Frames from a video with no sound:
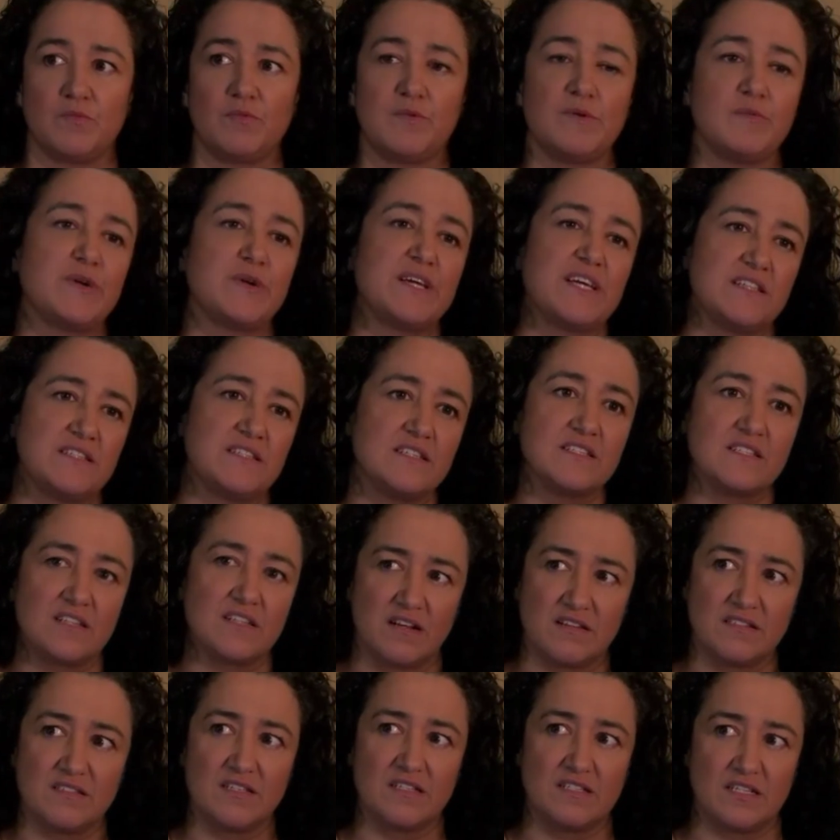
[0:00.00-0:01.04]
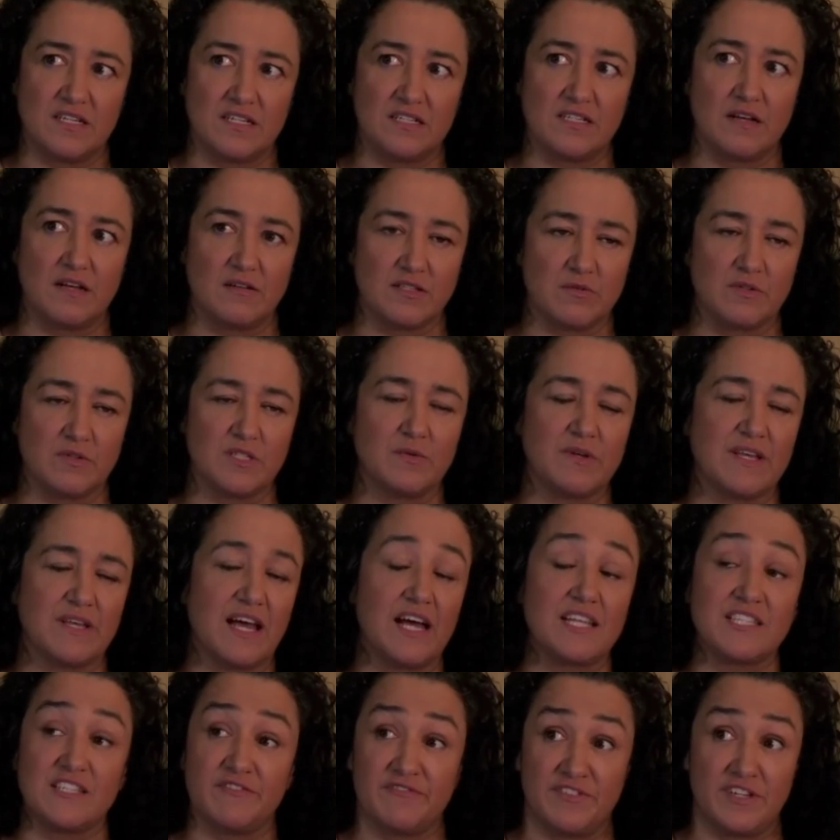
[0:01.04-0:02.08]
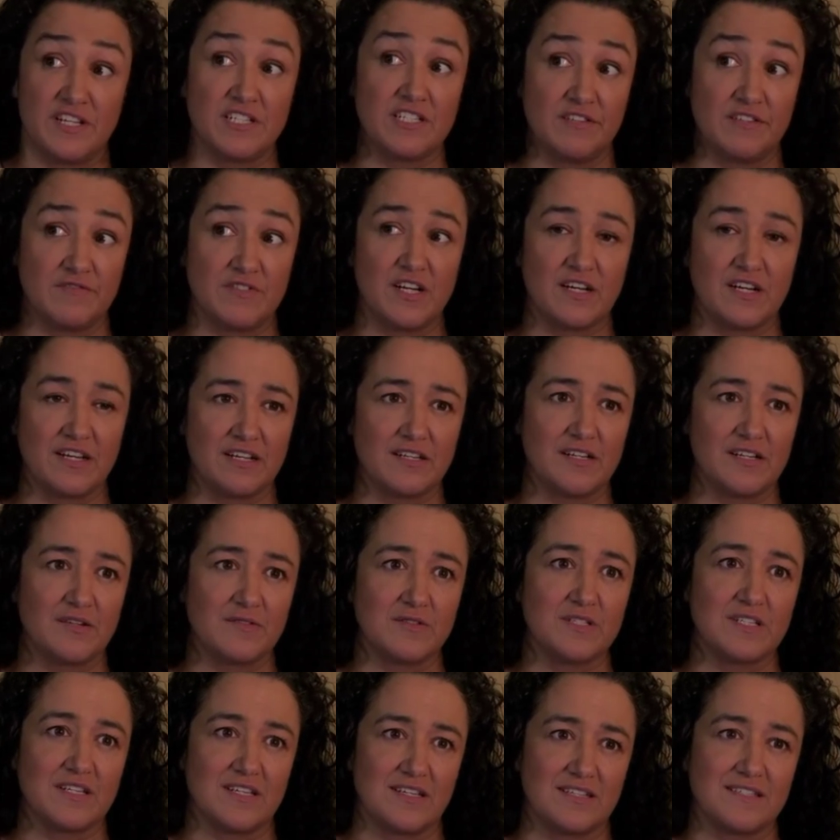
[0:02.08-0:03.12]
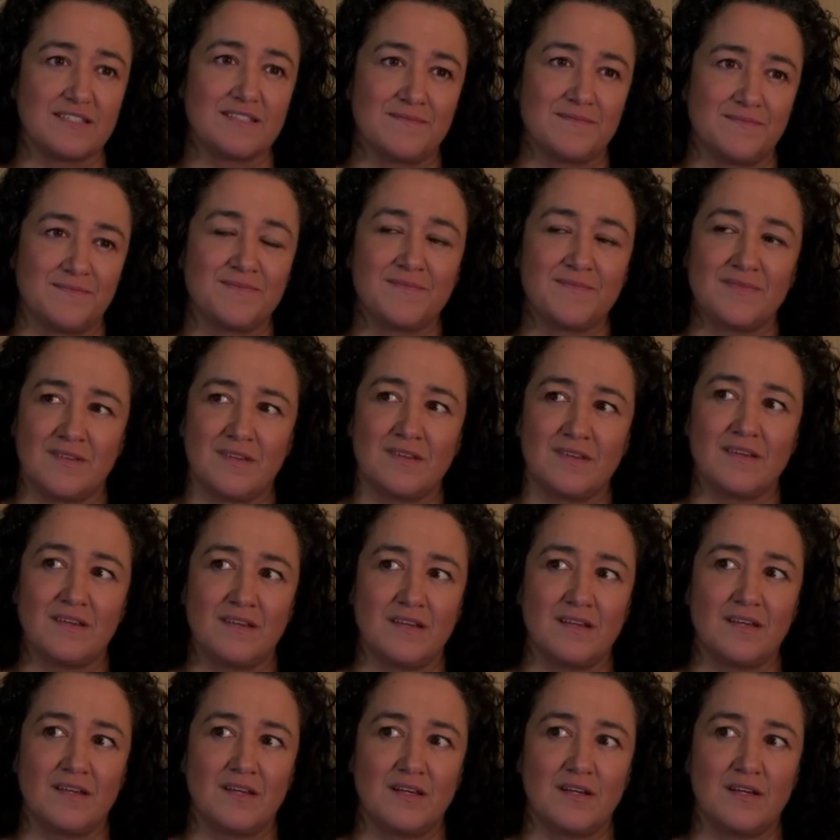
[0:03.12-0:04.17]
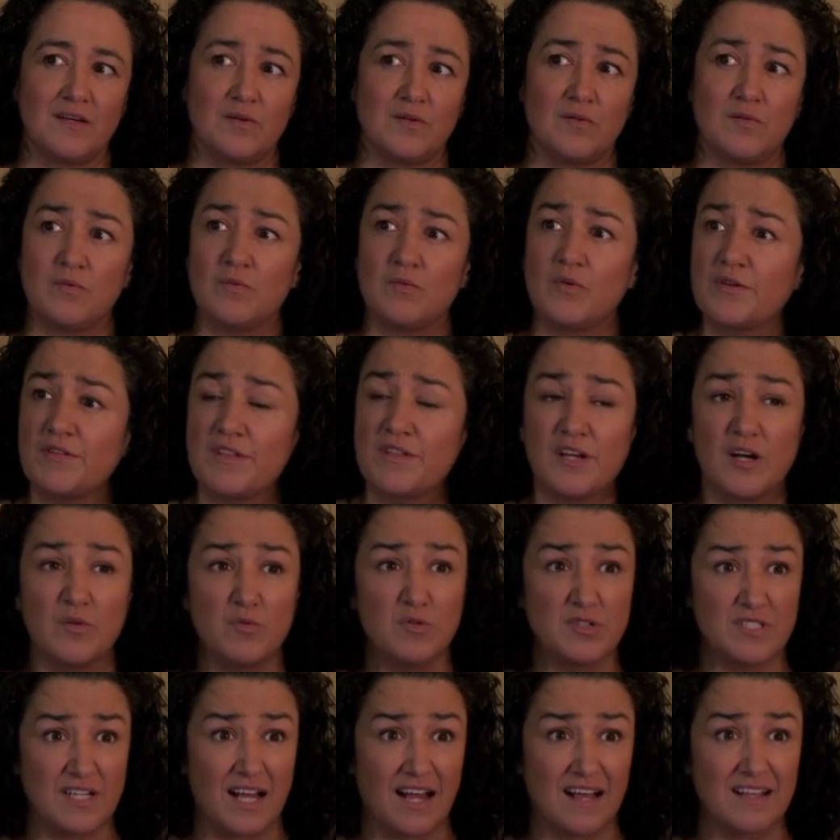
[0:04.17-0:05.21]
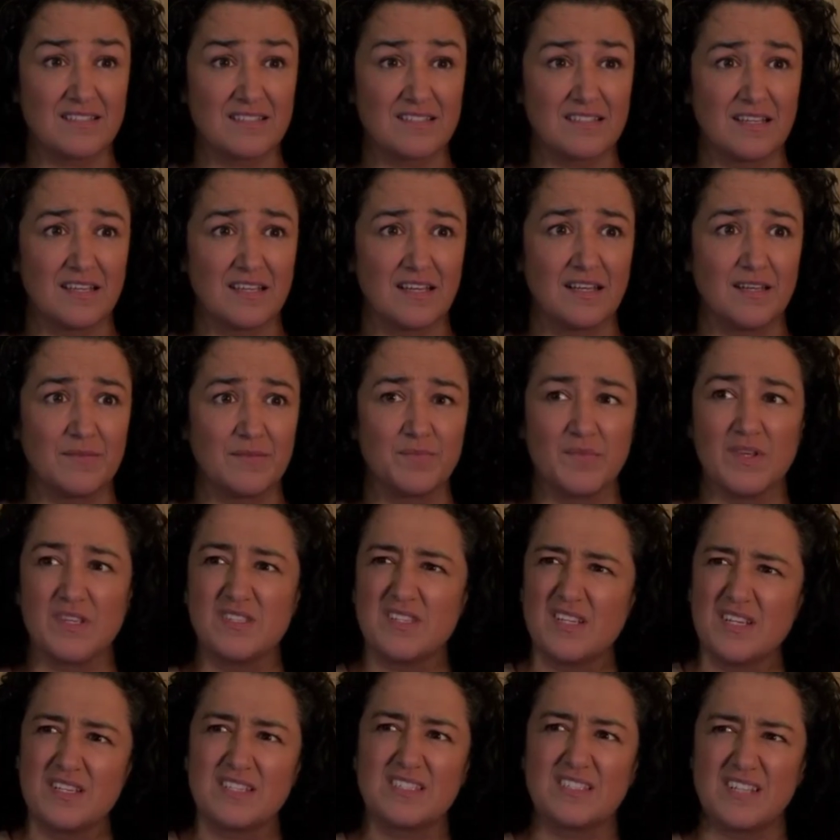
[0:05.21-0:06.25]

We can discuss the details once we get a definitive diagnosis. One thing I would ask is that you